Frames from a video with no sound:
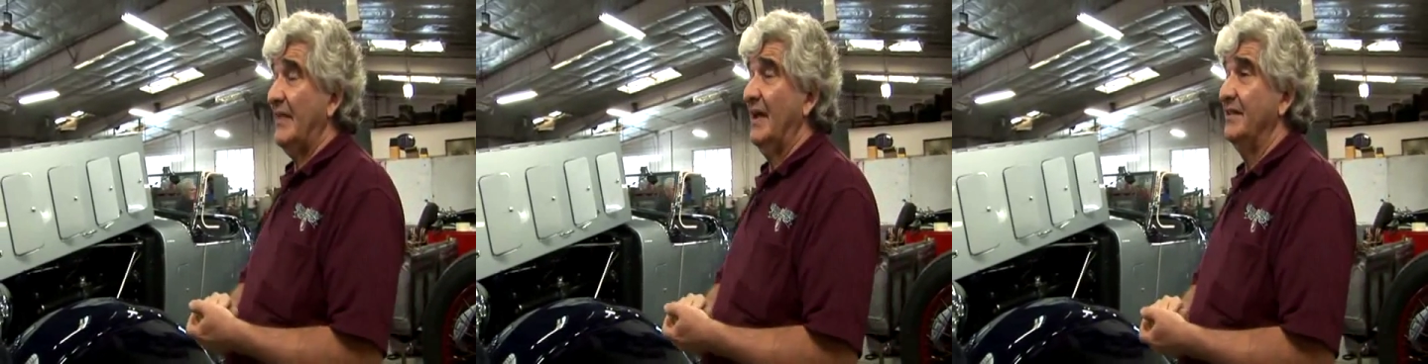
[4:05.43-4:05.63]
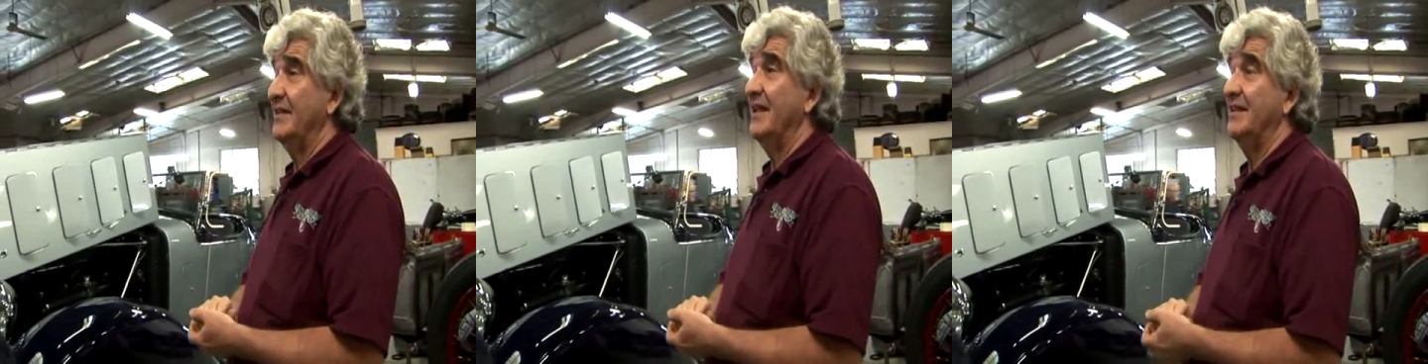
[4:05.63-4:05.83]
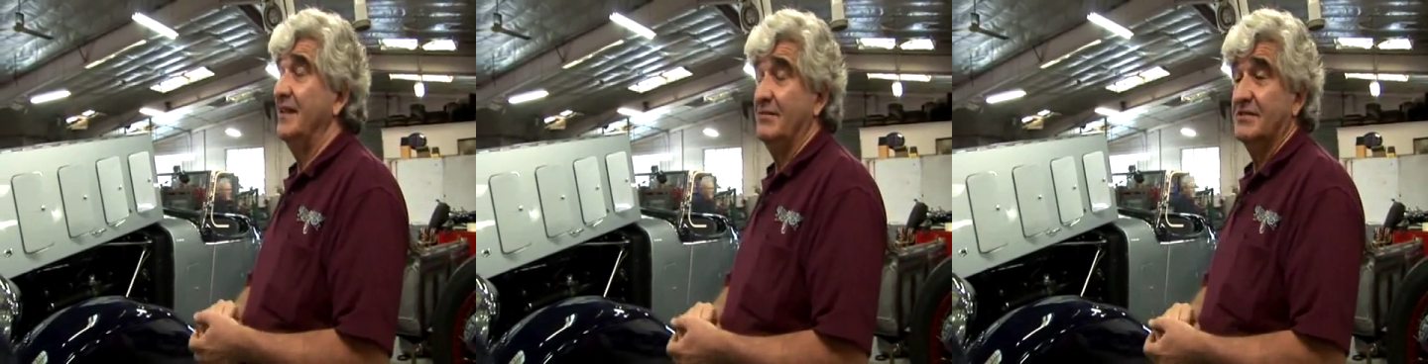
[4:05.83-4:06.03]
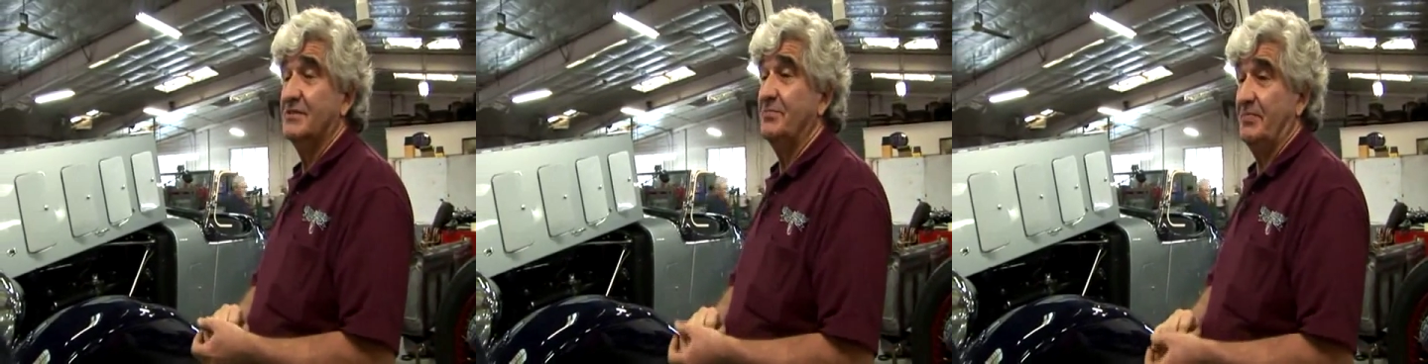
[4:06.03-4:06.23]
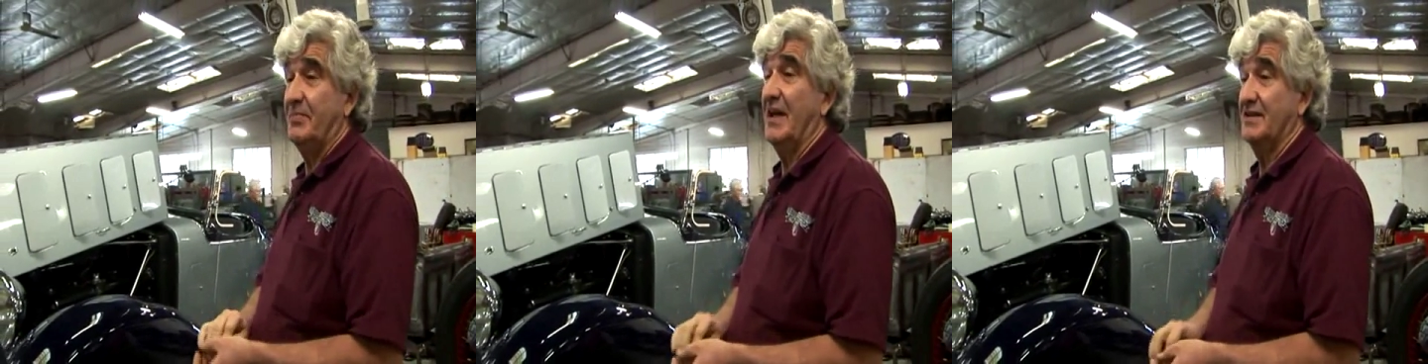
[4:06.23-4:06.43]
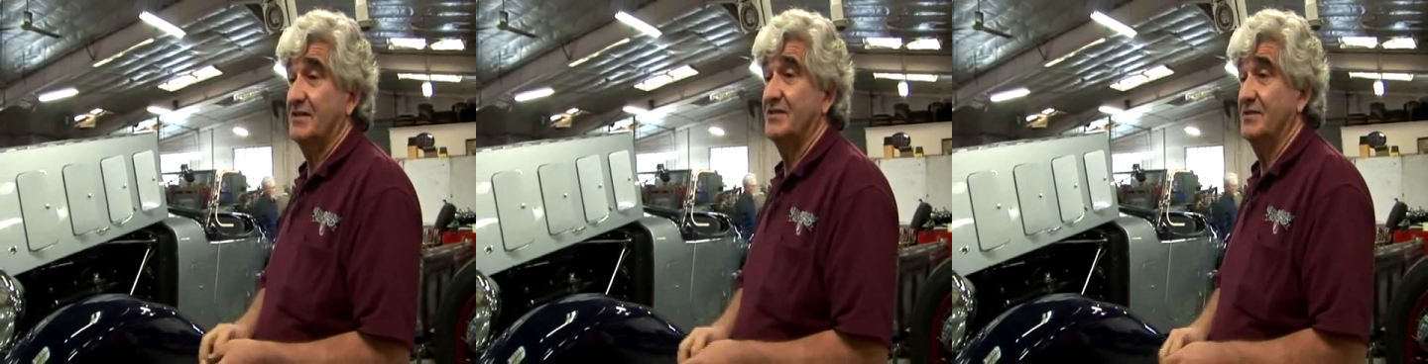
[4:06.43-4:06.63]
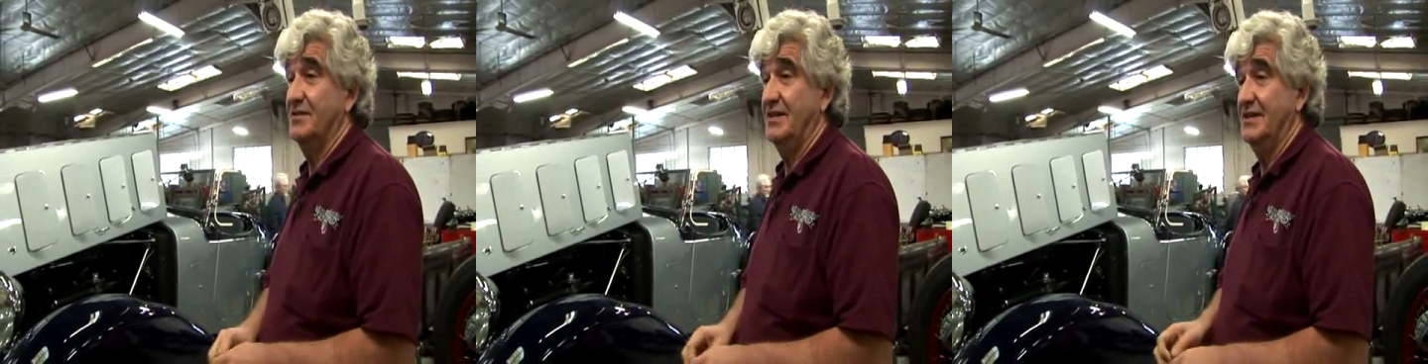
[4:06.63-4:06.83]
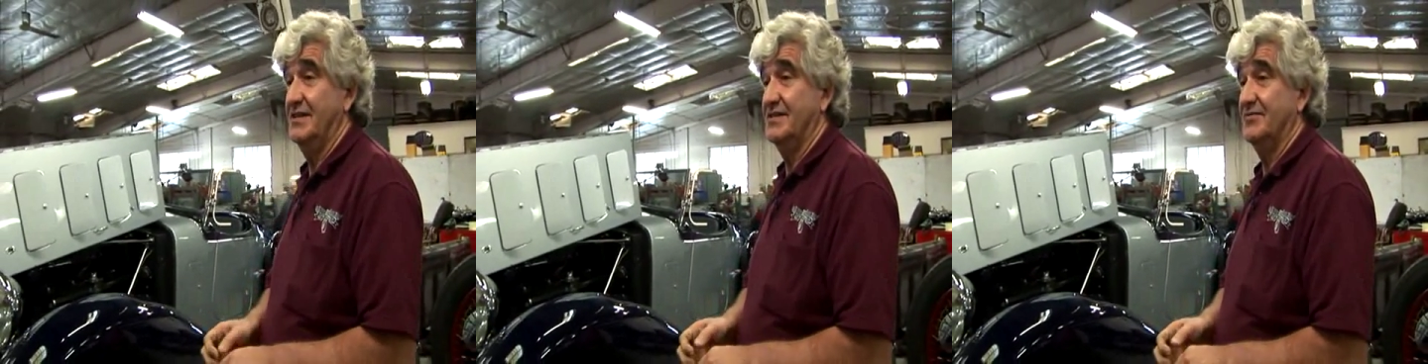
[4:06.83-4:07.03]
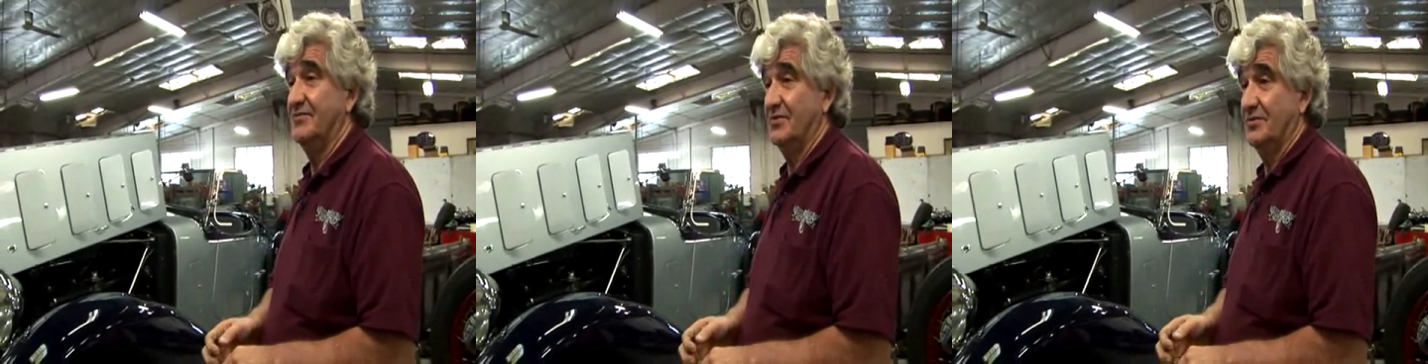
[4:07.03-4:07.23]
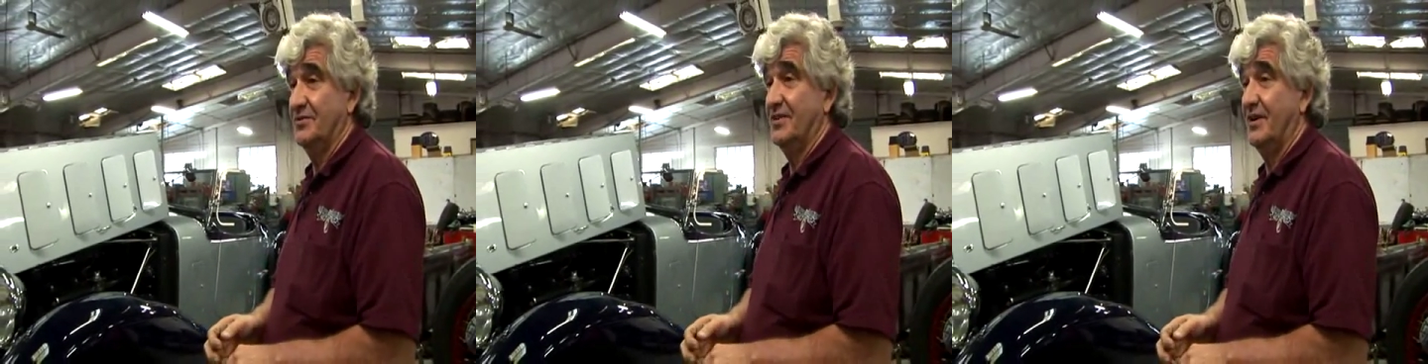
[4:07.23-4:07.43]
And then there was about two years of
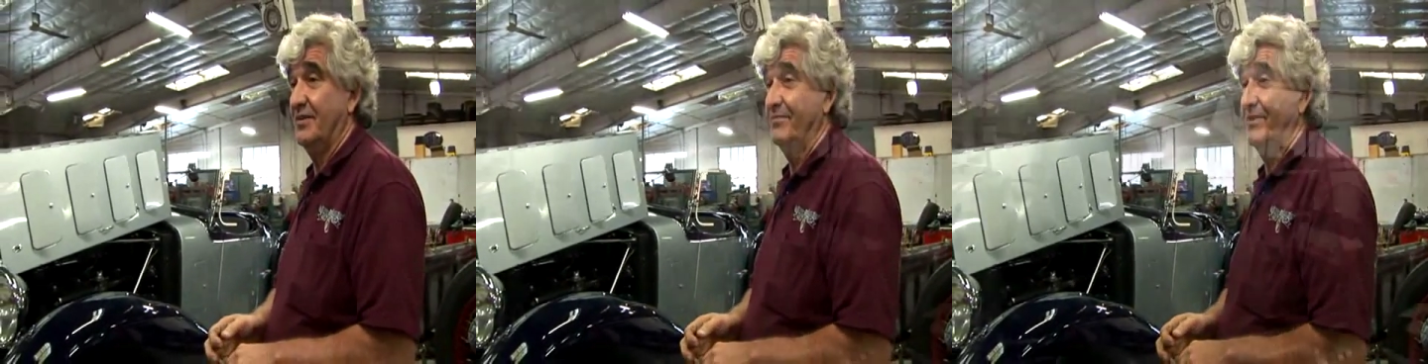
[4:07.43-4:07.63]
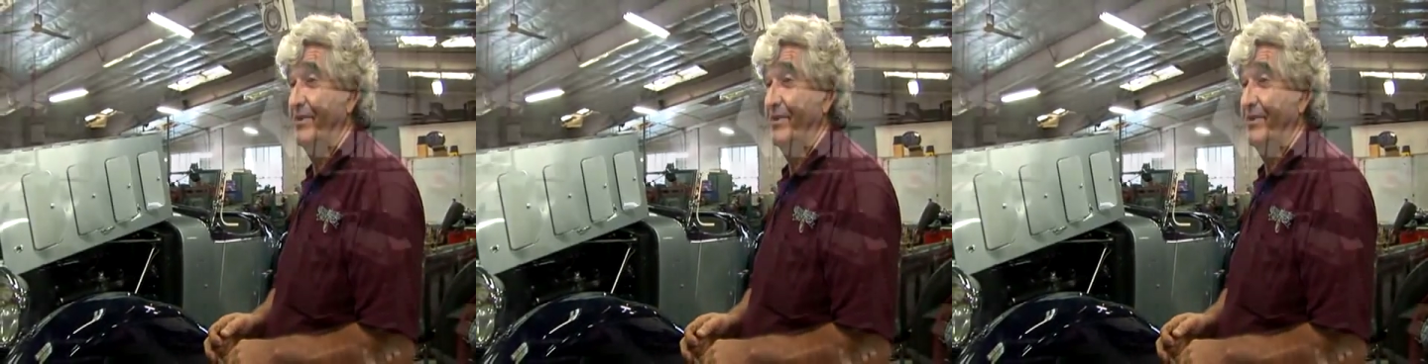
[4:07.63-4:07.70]
full-time